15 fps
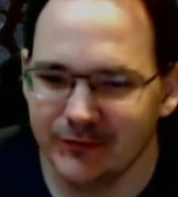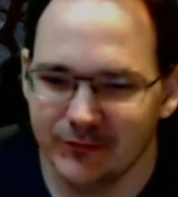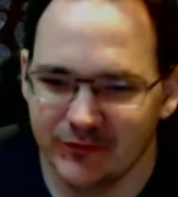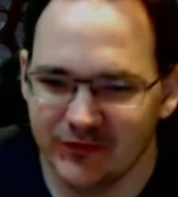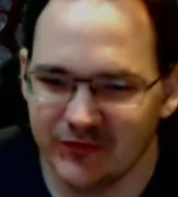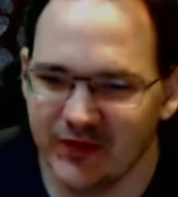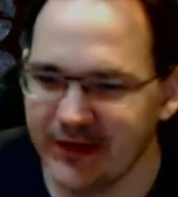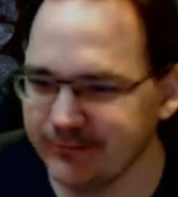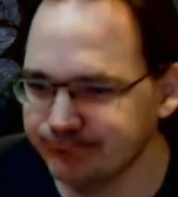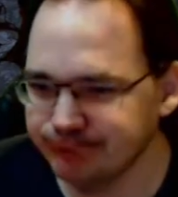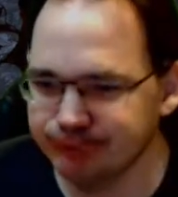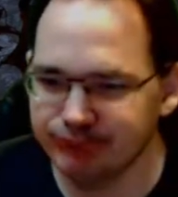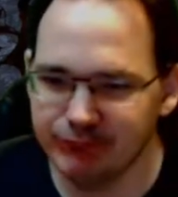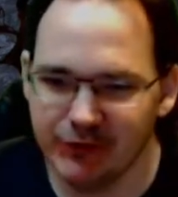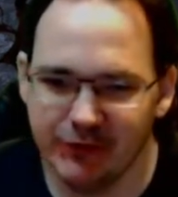Just like,
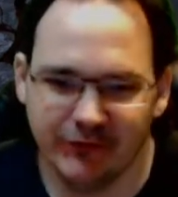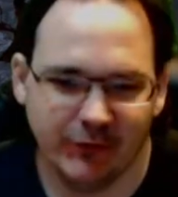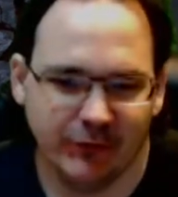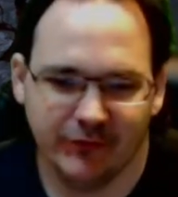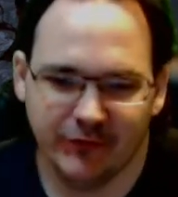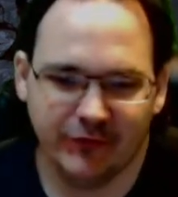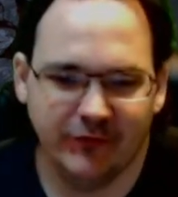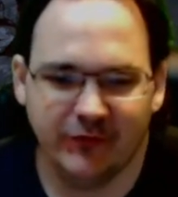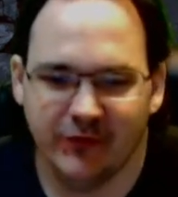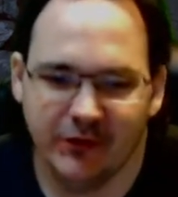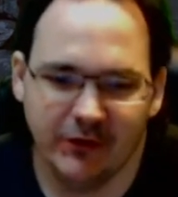here's social security